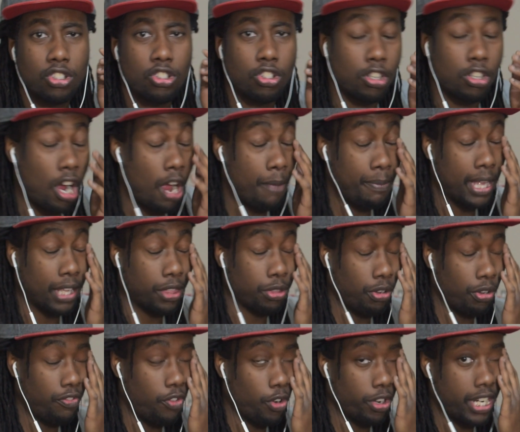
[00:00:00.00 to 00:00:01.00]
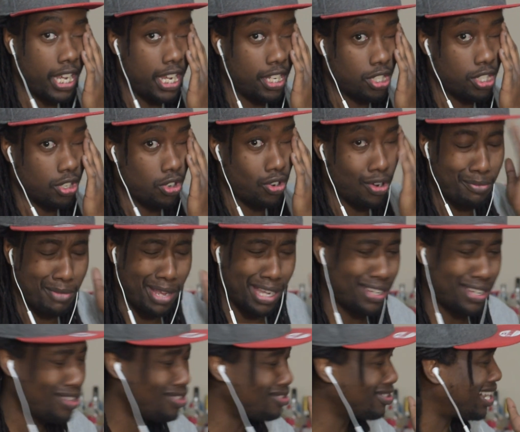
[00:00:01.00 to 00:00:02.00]
caught like 3-4 days ago. I'm like,
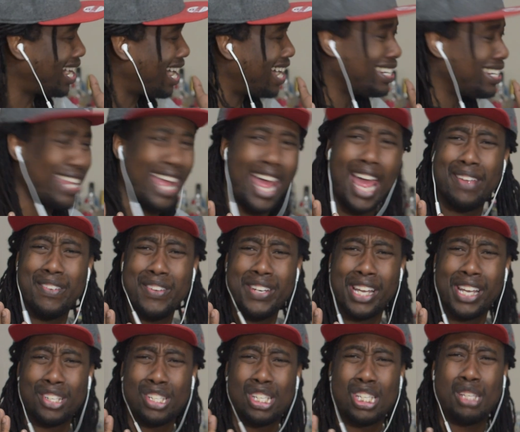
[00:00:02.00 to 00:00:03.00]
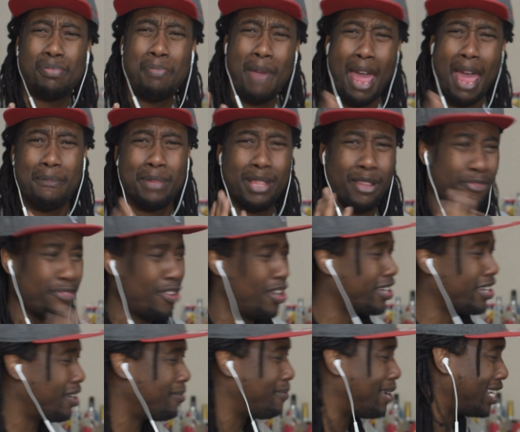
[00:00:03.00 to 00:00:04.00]
oh god damn, you niggas spamming the
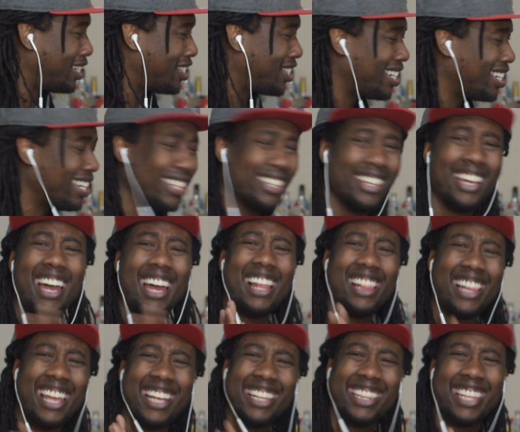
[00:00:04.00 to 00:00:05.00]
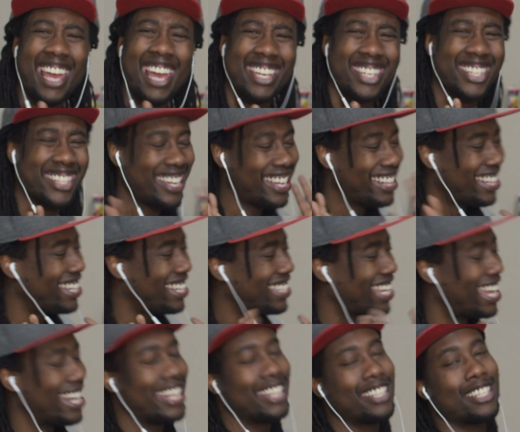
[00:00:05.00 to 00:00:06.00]
fuck out my shit. I like that shit, I like
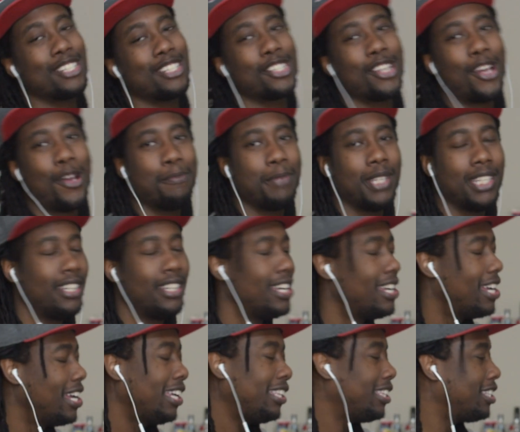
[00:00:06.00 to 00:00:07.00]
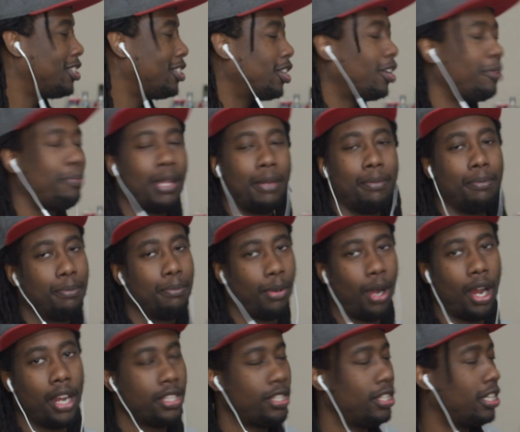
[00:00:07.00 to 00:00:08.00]
that. This is on me. This should have been
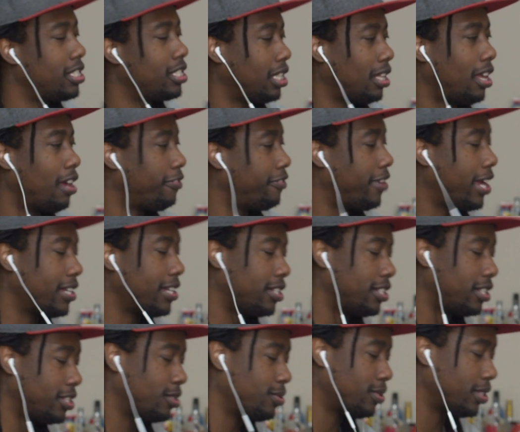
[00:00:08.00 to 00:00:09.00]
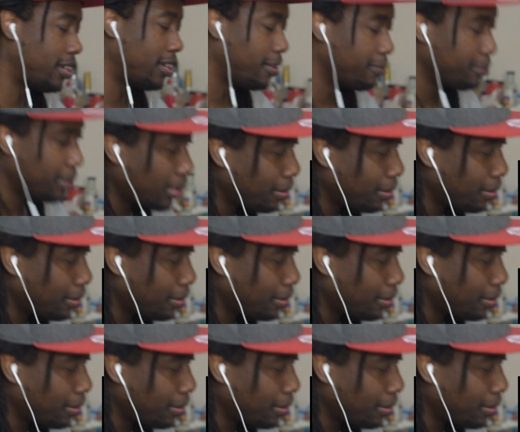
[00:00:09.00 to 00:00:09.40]
brought to you guys a lot faster. This was on me.